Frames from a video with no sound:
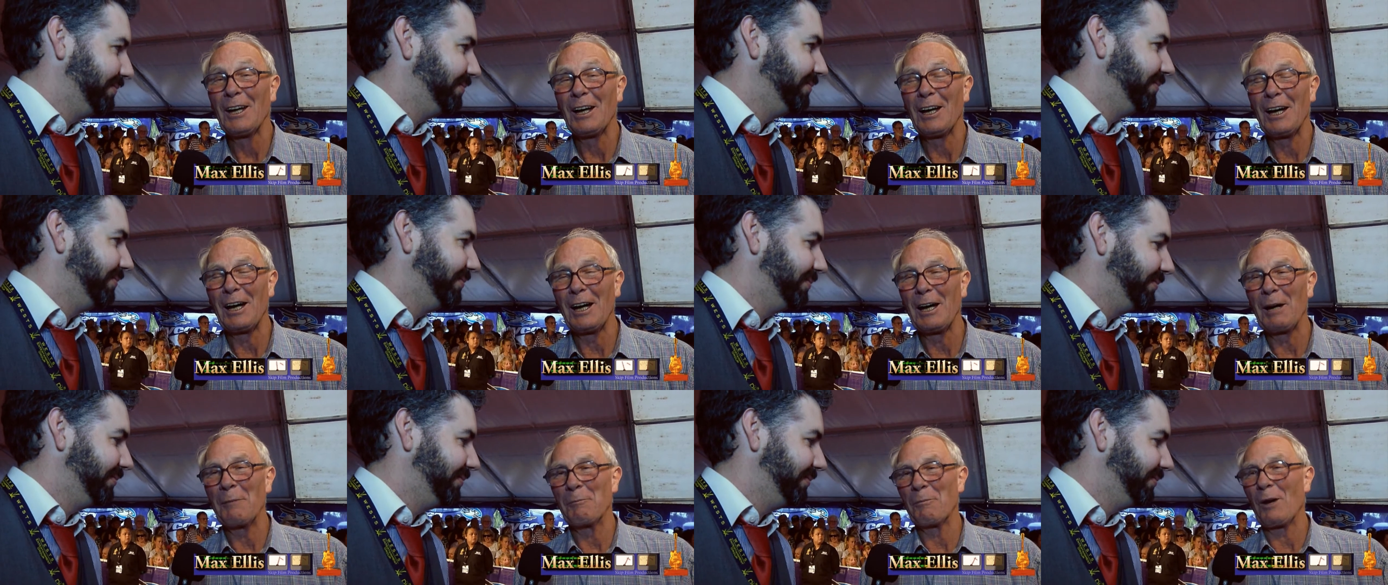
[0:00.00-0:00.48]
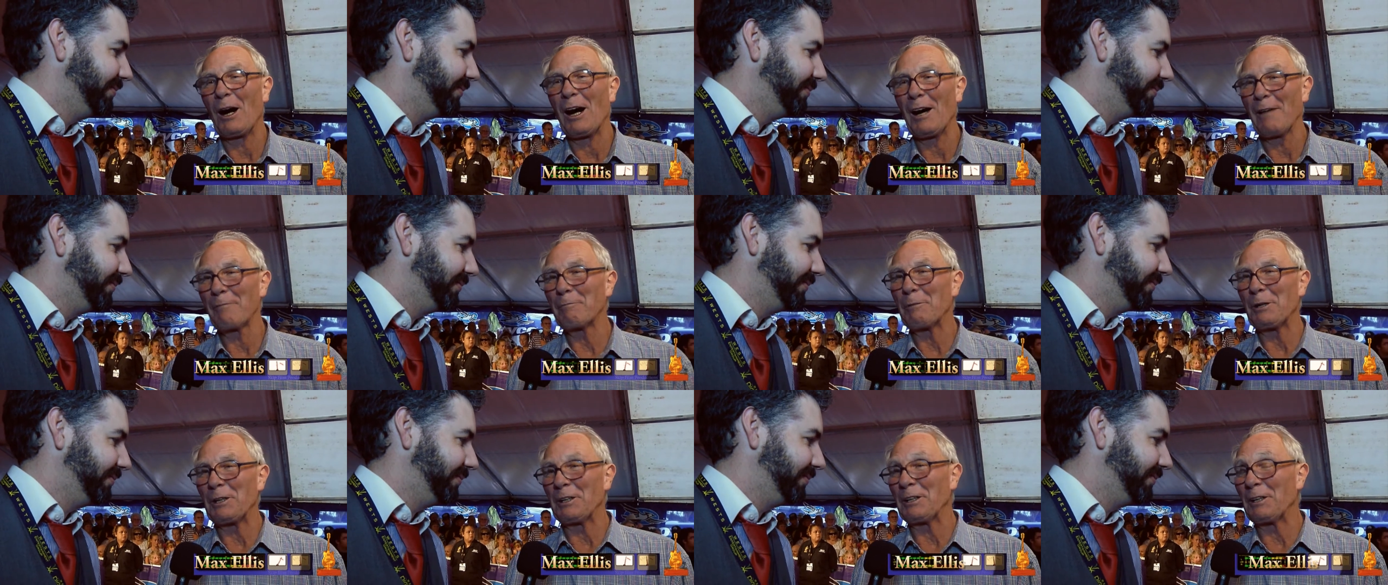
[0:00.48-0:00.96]
Speaker 1: Um,
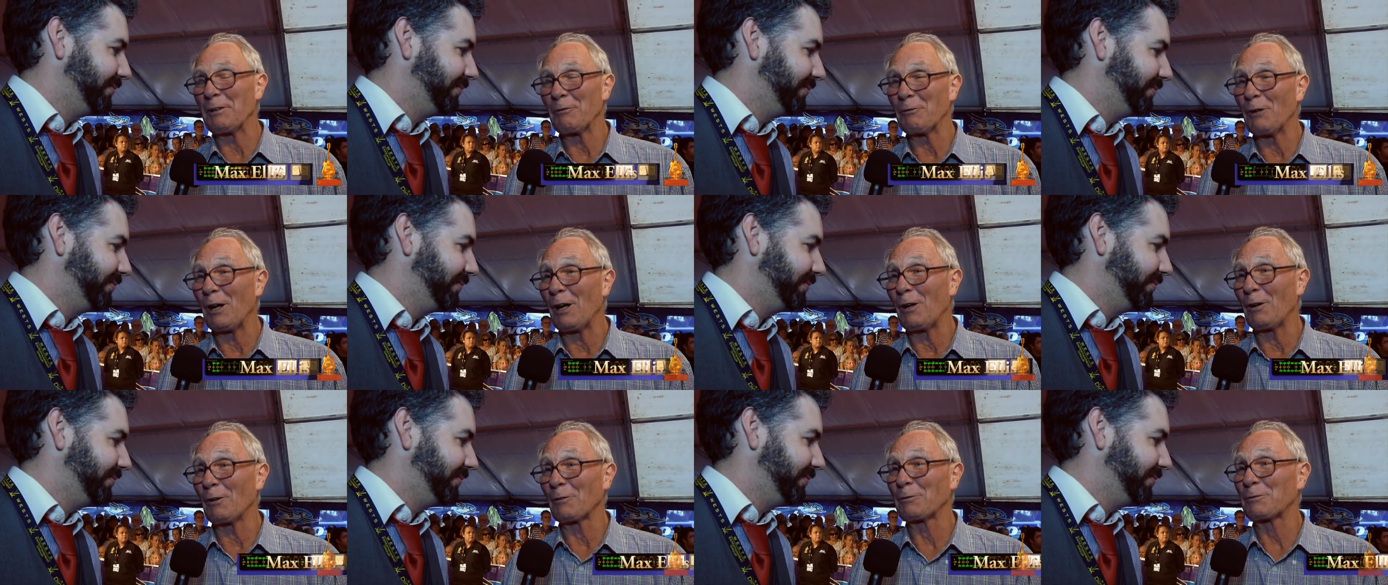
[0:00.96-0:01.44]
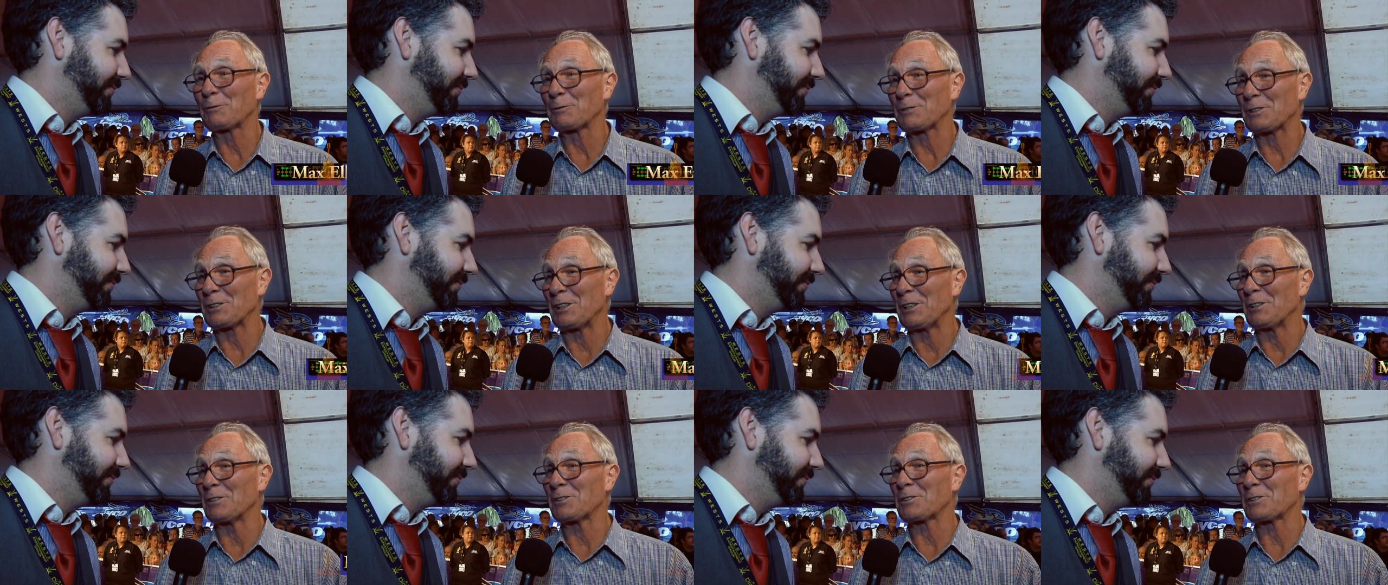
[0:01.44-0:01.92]
I've been involved
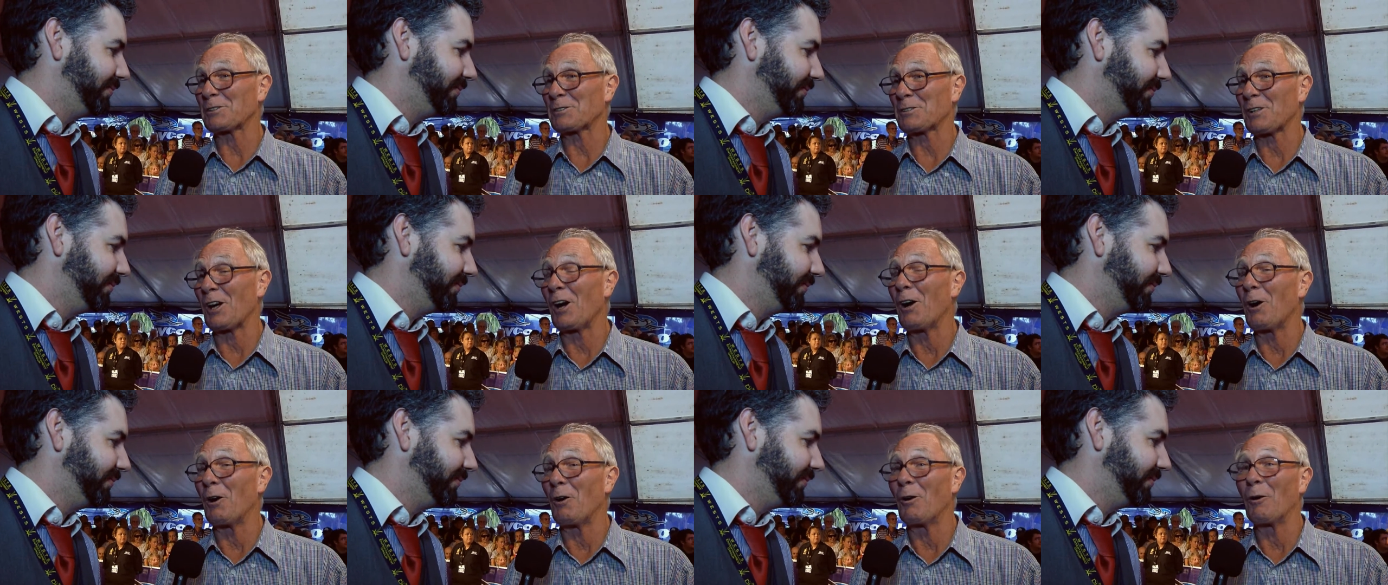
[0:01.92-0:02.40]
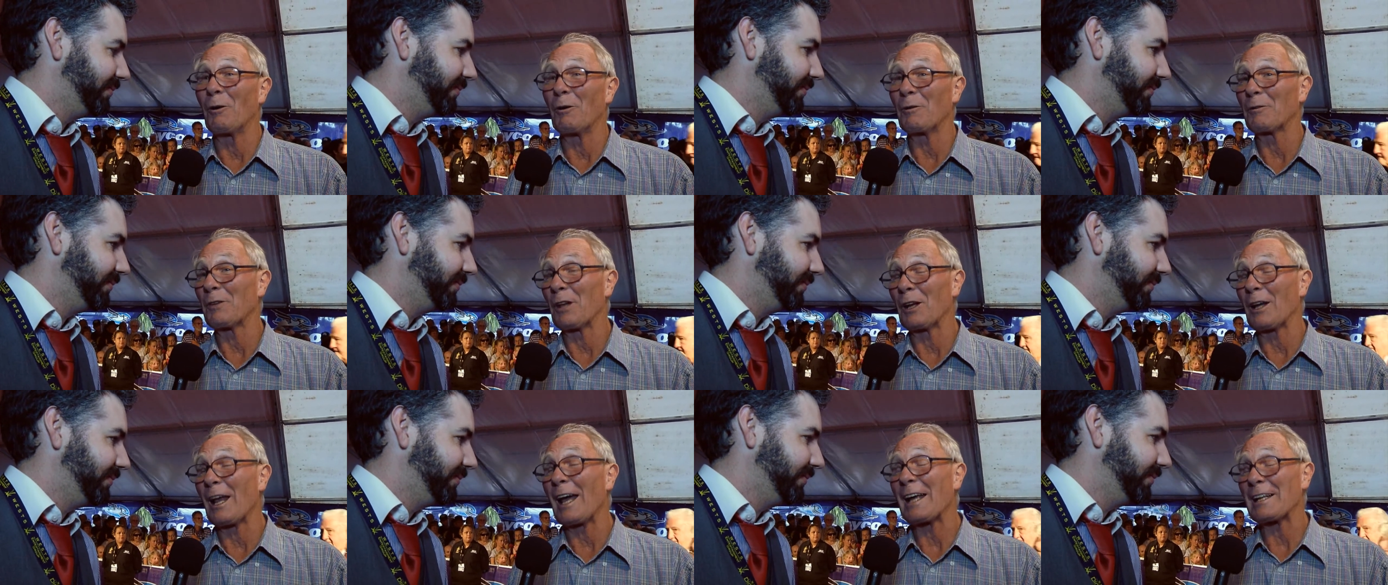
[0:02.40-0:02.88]
since oh,
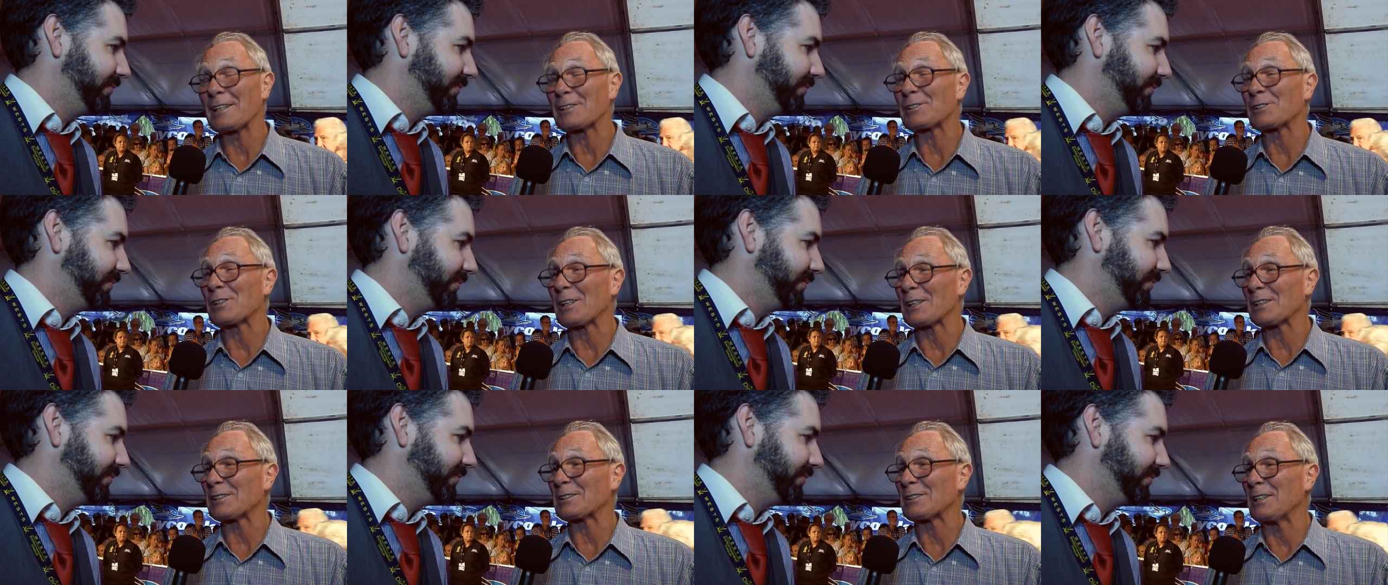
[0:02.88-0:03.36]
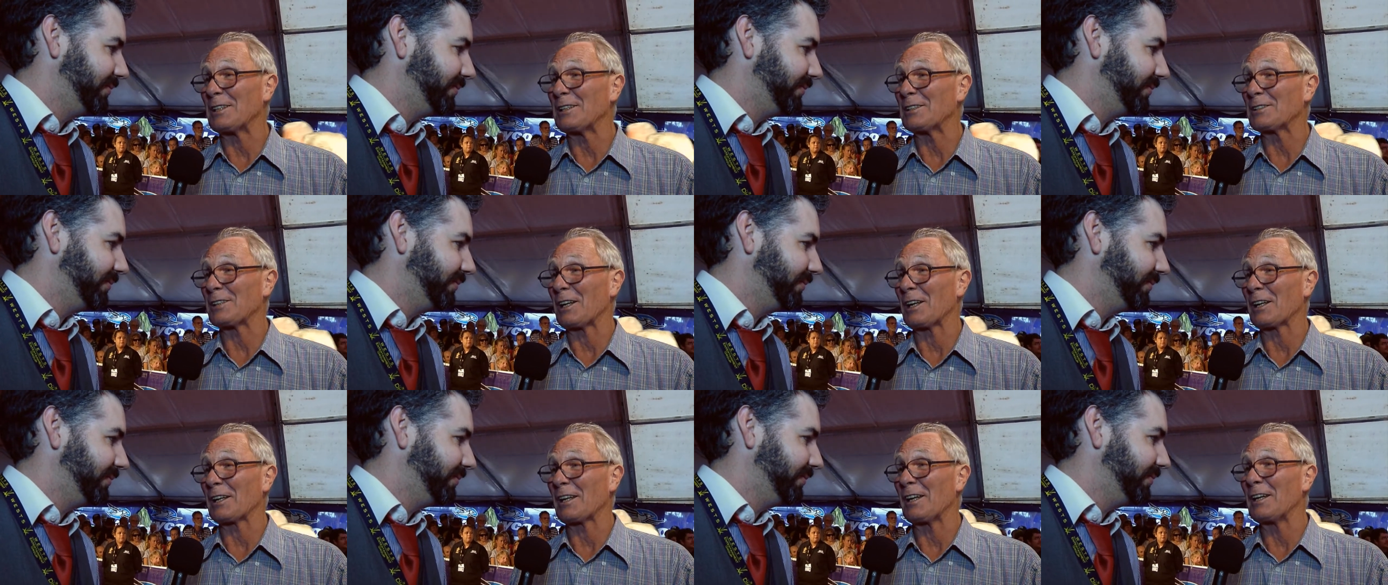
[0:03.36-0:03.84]
the late
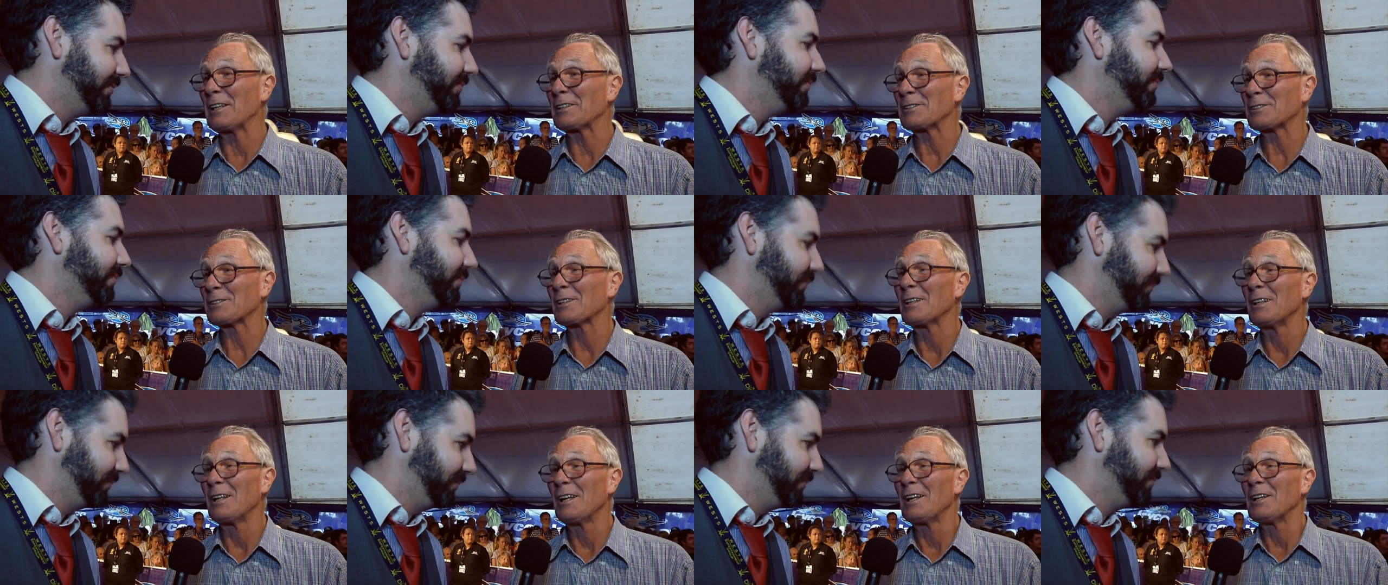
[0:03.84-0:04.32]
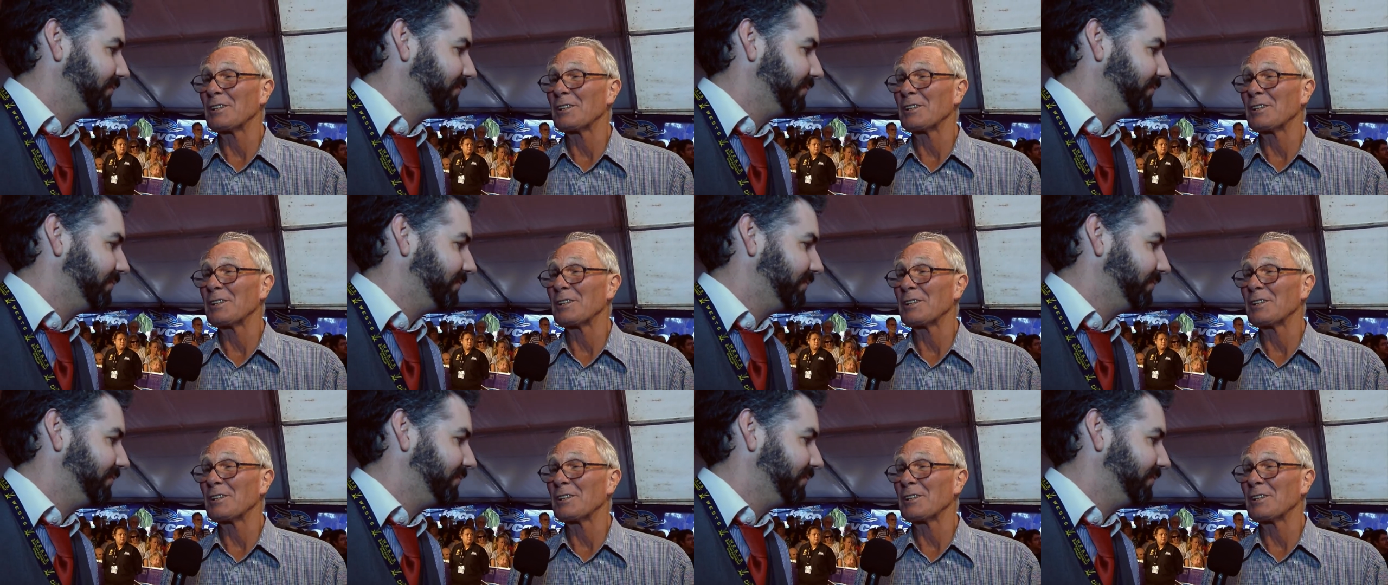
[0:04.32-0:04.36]
sixties, I guess.